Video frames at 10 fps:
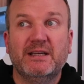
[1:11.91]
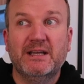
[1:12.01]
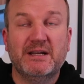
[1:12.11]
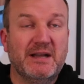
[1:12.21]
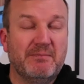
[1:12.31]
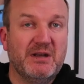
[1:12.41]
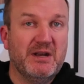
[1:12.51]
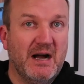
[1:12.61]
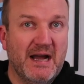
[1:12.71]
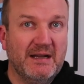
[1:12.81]
in at number
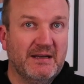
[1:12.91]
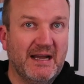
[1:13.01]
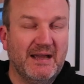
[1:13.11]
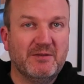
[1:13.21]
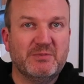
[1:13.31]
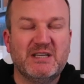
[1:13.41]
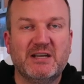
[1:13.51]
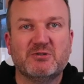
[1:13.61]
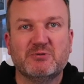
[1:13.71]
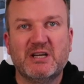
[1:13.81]
9, and the
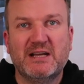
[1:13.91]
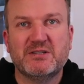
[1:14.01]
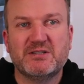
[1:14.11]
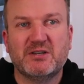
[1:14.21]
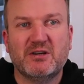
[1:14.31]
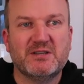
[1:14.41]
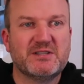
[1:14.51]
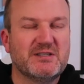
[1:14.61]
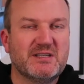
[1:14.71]
potential changes in cost